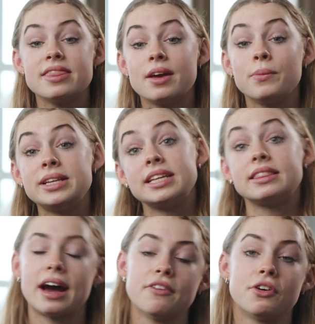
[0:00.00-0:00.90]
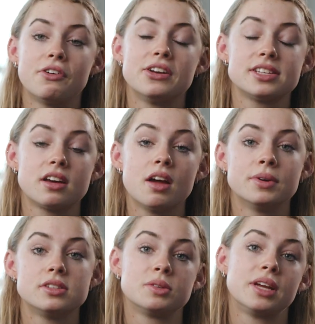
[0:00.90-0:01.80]
and then we did that for our own
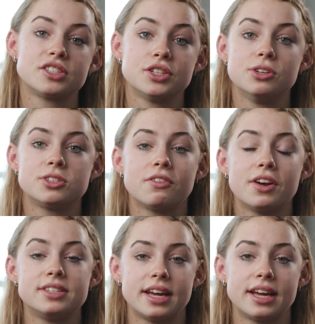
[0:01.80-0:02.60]
assignment, so we actually used our own